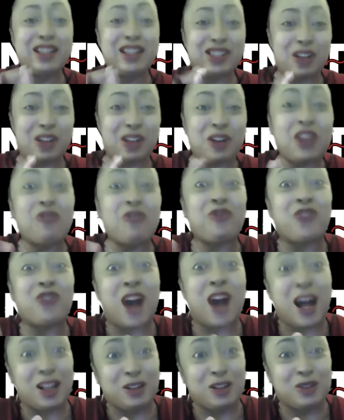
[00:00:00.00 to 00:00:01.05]
So he
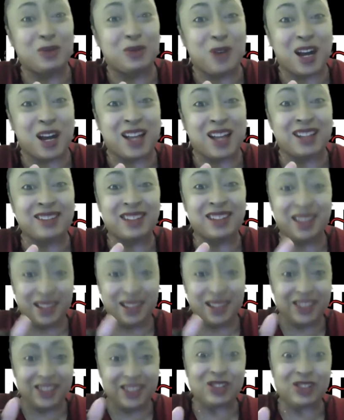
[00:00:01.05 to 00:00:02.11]
followed one
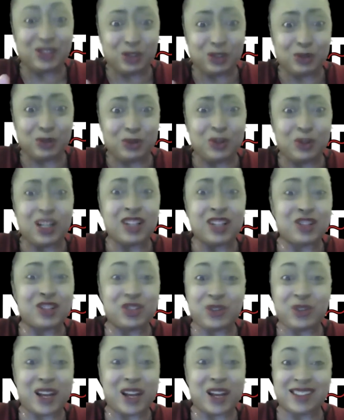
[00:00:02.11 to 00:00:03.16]
to an
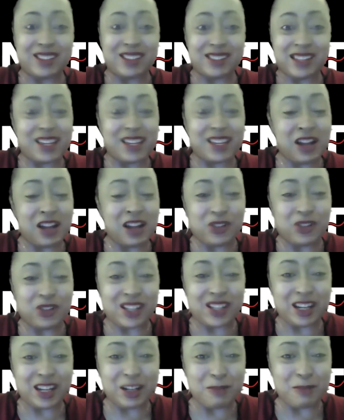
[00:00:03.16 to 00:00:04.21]
address because he had never
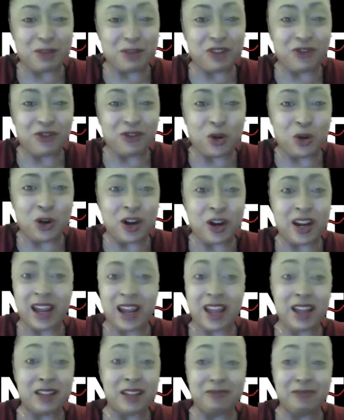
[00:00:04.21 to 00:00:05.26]
seen it before,
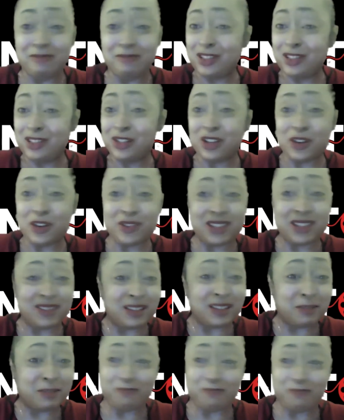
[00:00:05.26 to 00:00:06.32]
and you know, then
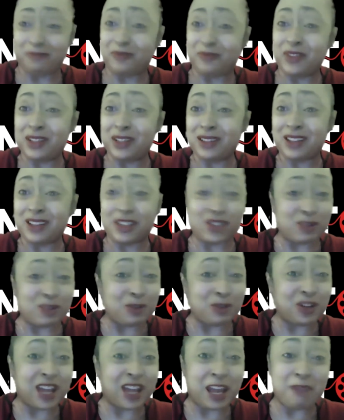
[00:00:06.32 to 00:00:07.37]
the the
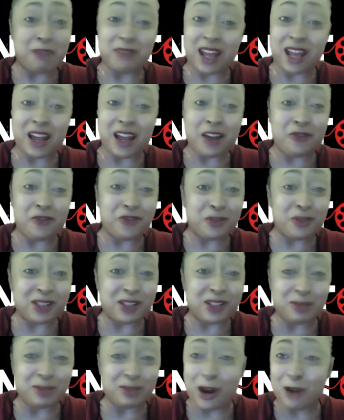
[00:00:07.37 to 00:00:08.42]
customer came down from
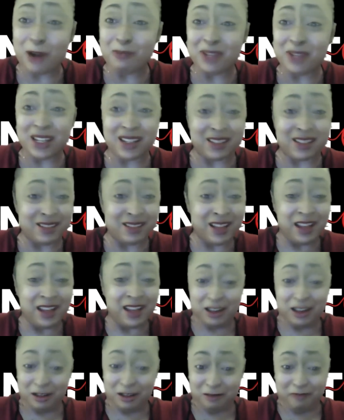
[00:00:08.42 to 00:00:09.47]
his apartment and
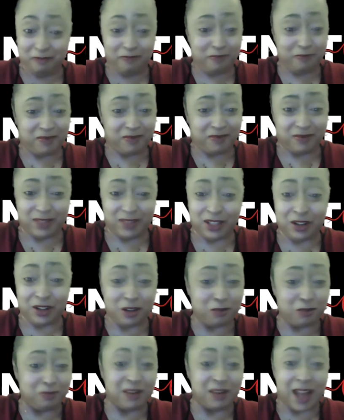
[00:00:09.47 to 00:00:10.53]
you
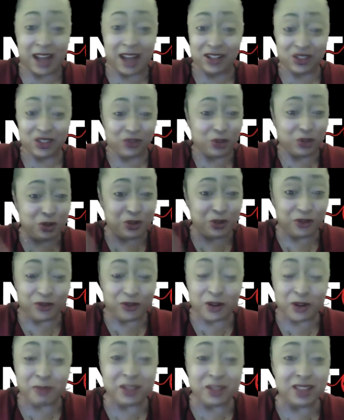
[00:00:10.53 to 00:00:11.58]
know got his food
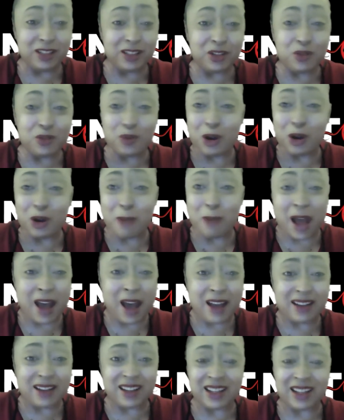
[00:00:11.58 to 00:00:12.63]
from the little
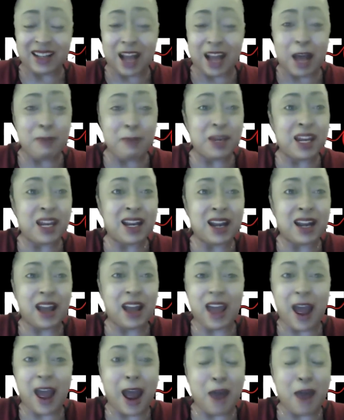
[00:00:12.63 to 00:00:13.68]
robot and i mean
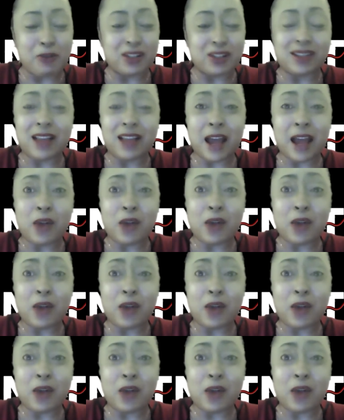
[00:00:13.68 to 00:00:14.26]
i was like